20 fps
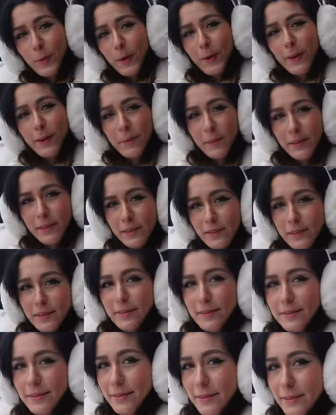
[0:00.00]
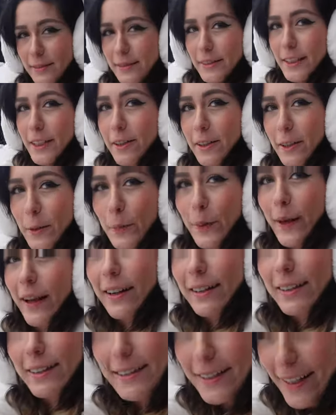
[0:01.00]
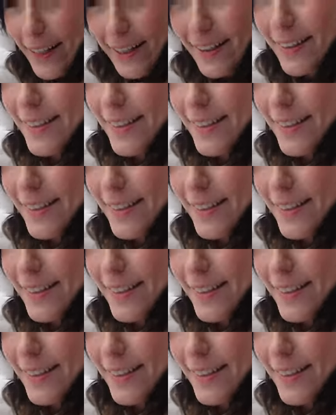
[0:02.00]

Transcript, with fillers: more power to you, sweetheart. Hearing a panic attack.